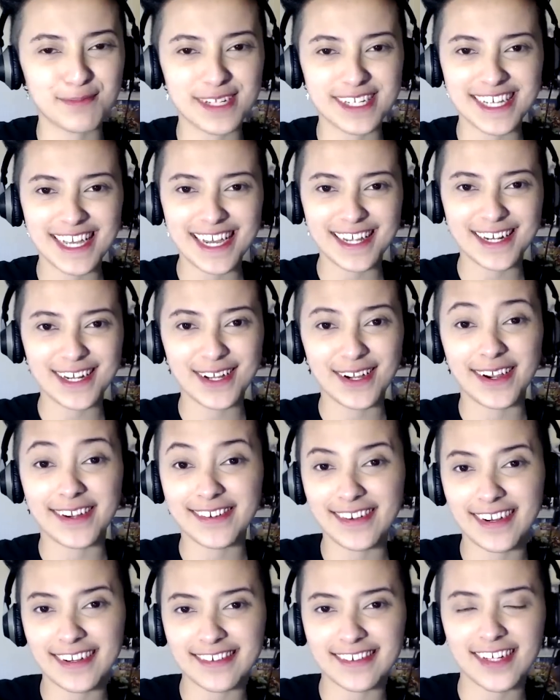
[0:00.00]
But yeah, no, I
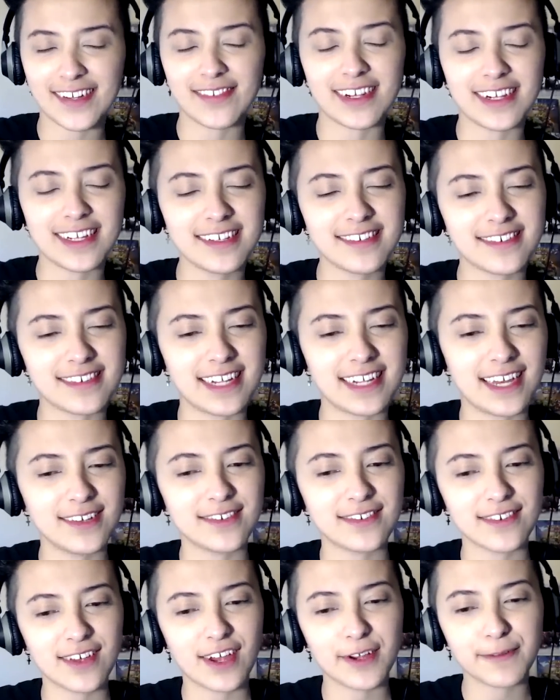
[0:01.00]
do actually have the list now,
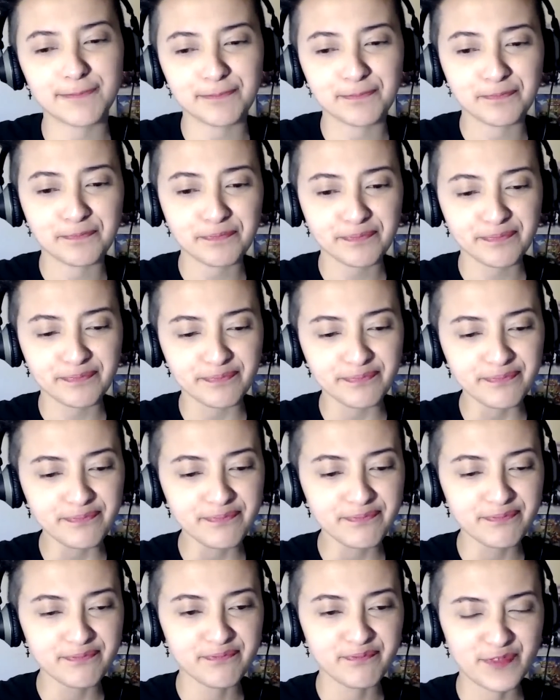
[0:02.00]
so...
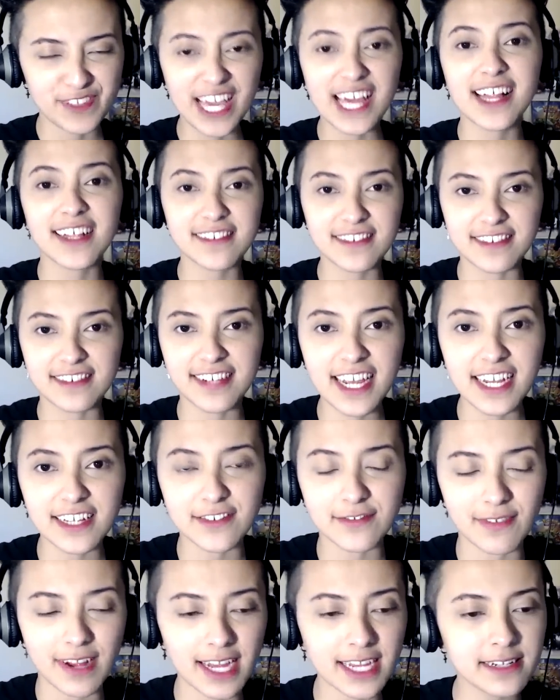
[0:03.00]
yeah, it's the
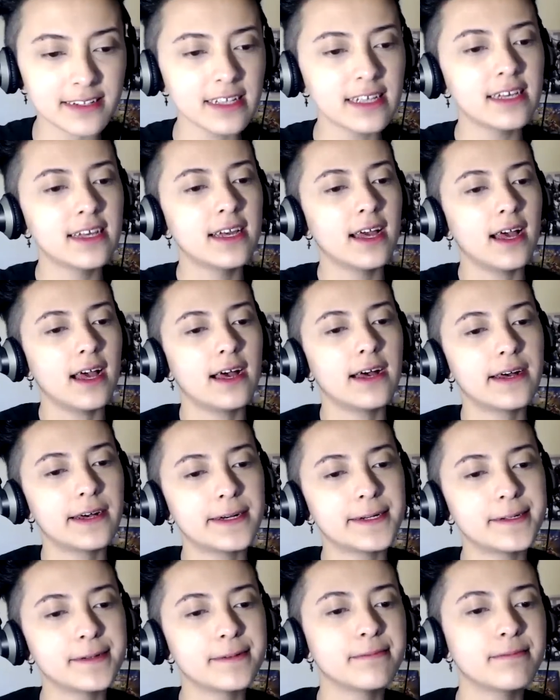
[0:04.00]
tits, right?
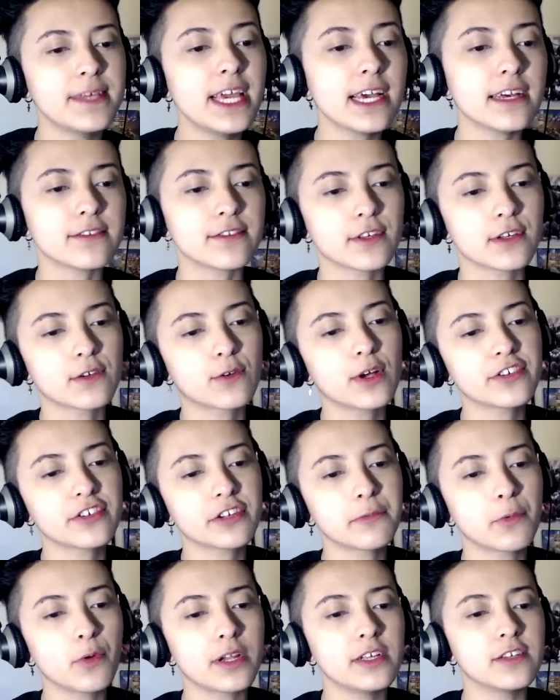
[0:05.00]
Yeah, so question
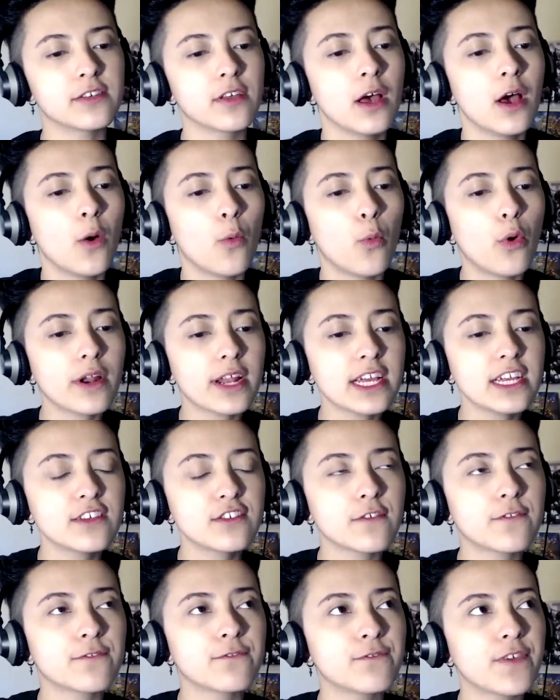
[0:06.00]
number 1 is, what is
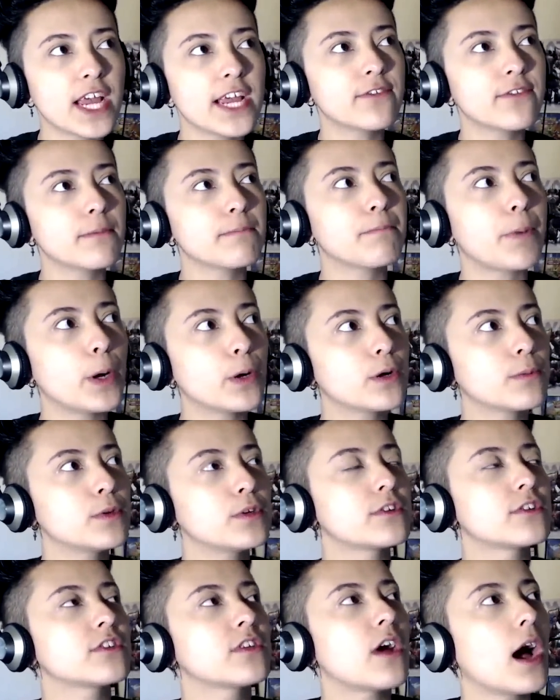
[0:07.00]
your favourite
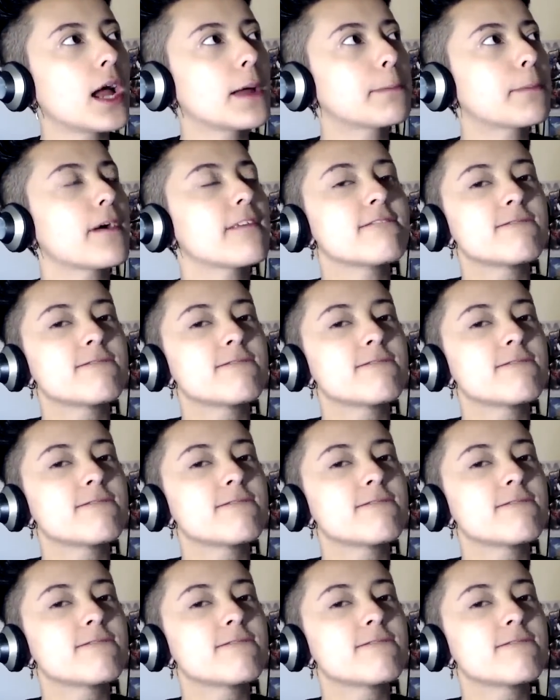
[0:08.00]
Pokemon type?